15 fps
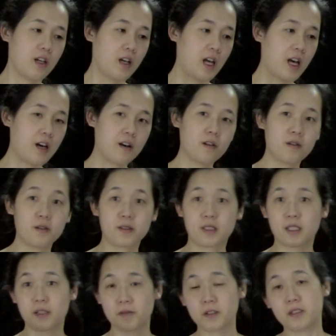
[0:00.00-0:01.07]
how the
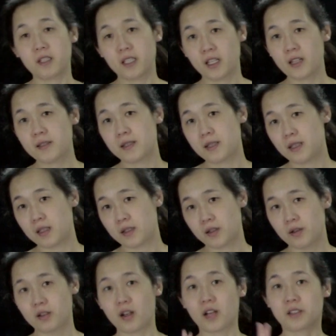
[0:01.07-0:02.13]
different ligands in the
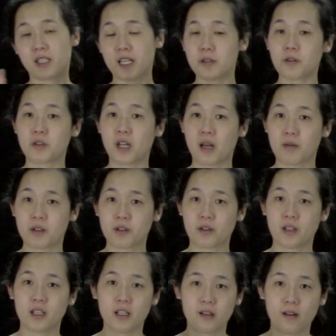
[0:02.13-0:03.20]
certain octahedral
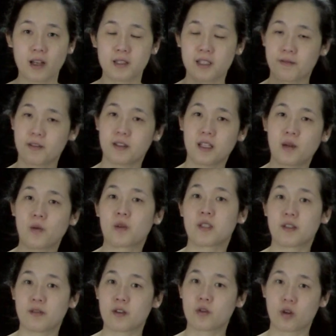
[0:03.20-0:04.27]
geometry interact differently with
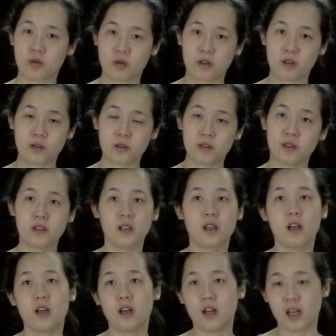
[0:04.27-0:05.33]
different orbitals.
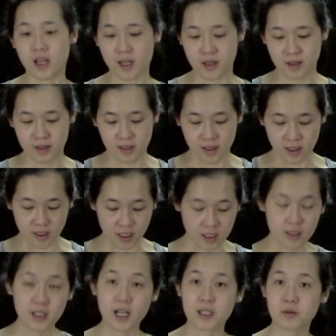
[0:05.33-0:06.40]
And in
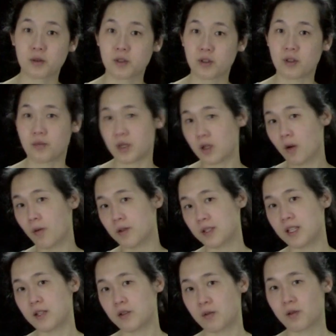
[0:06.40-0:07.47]
class, we'll do the p orbitals and
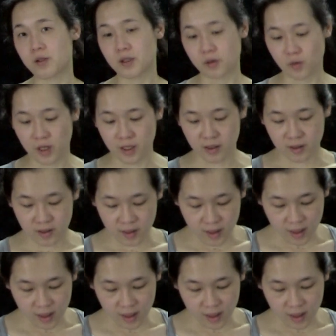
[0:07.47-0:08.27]
s orbitals as well.